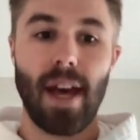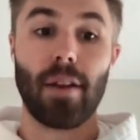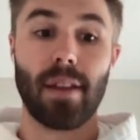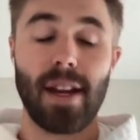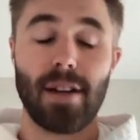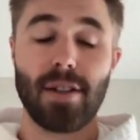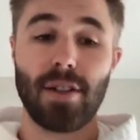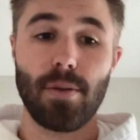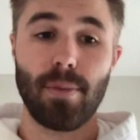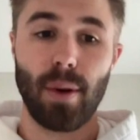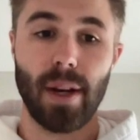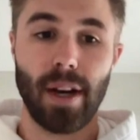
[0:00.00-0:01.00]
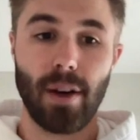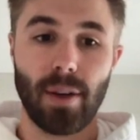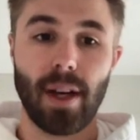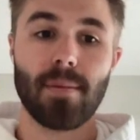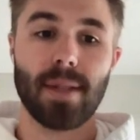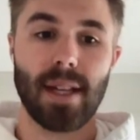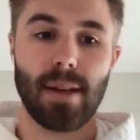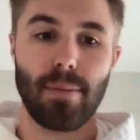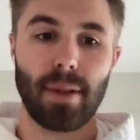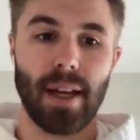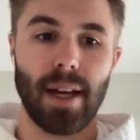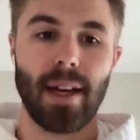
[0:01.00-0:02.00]
healthcare 2.0 comes into
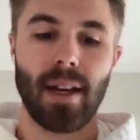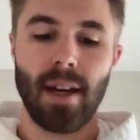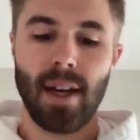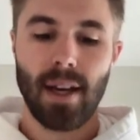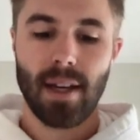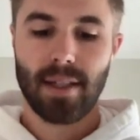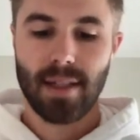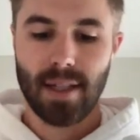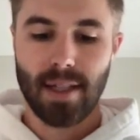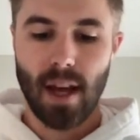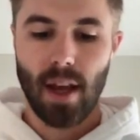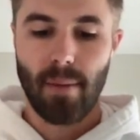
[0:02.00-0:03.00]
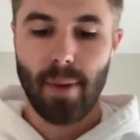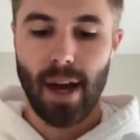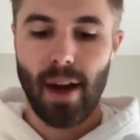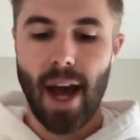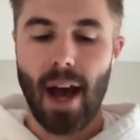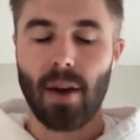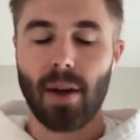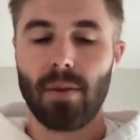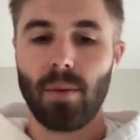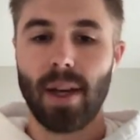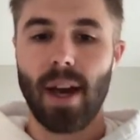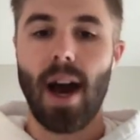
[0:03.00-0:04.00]
play, because it's all about how
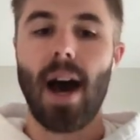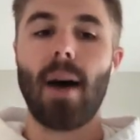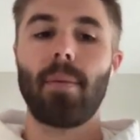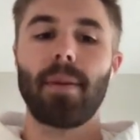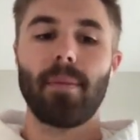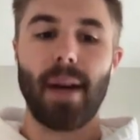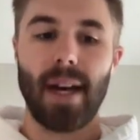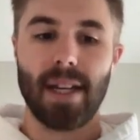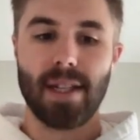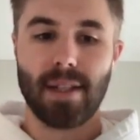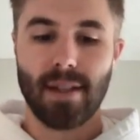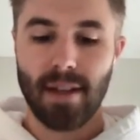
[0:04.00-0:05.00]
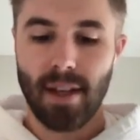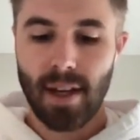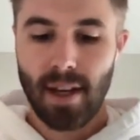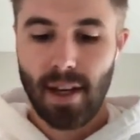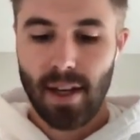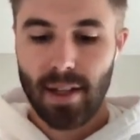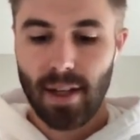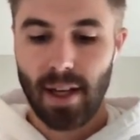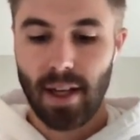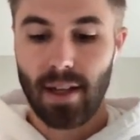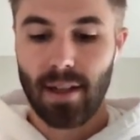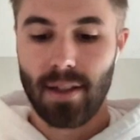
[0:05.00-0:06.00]
can we optimize
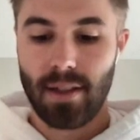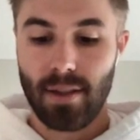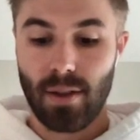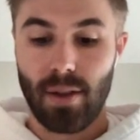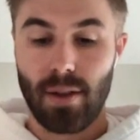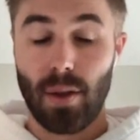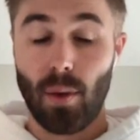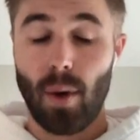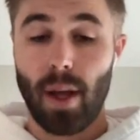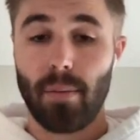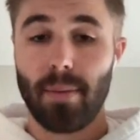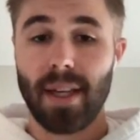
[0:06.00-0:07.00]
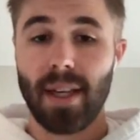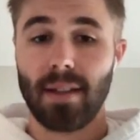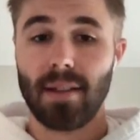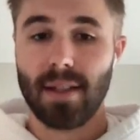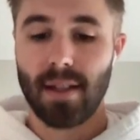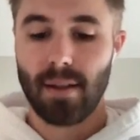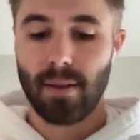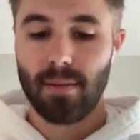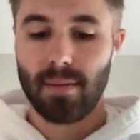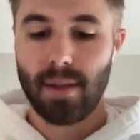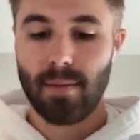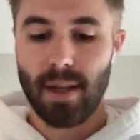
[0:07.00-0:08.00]
your well-being to
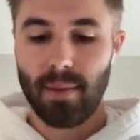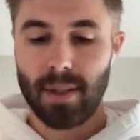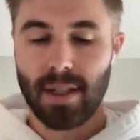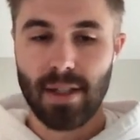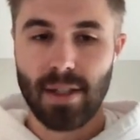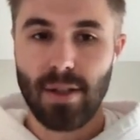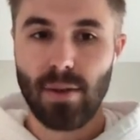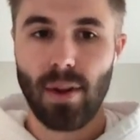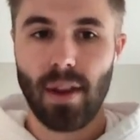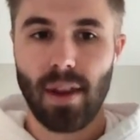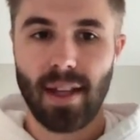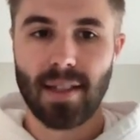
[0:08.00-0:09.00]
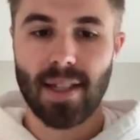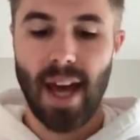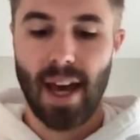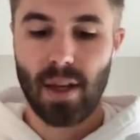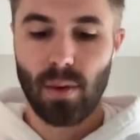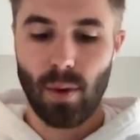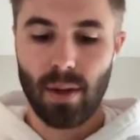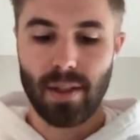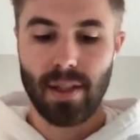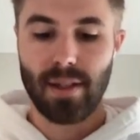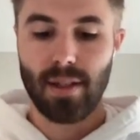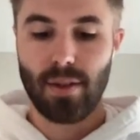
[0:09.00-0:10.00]
be able to do the things that you want
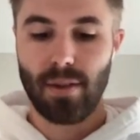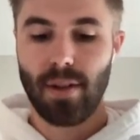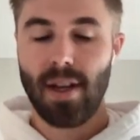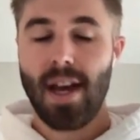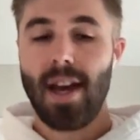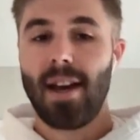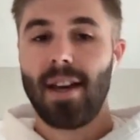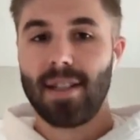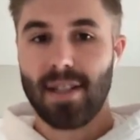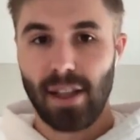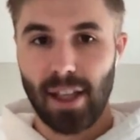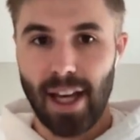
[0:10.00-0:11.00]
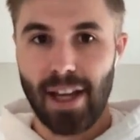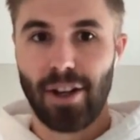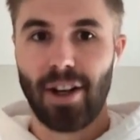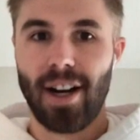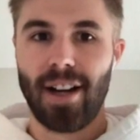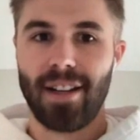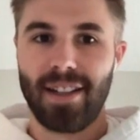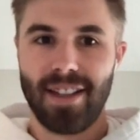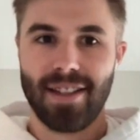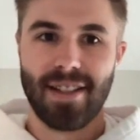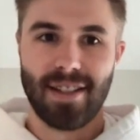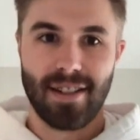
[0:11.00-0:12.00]
to do as later on
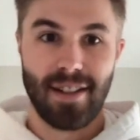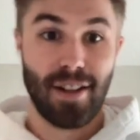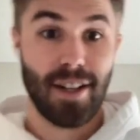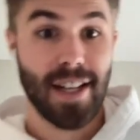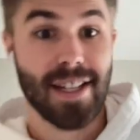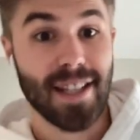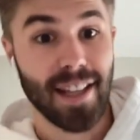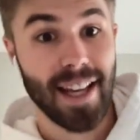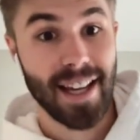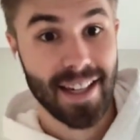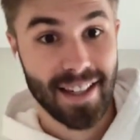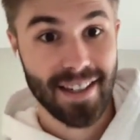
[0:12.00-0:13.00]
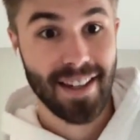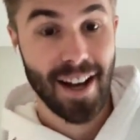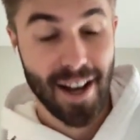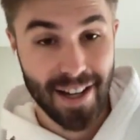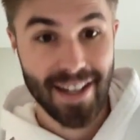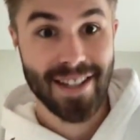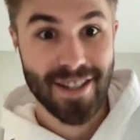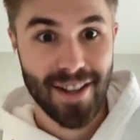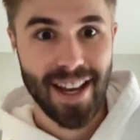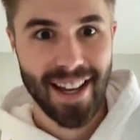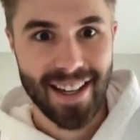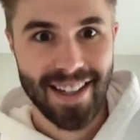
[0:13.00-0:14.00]
as late on as you
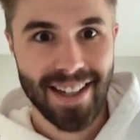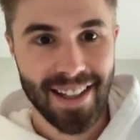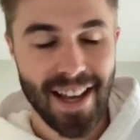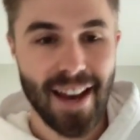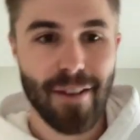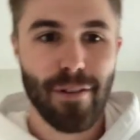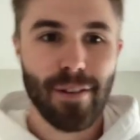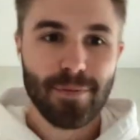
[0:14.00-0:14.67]
can in life.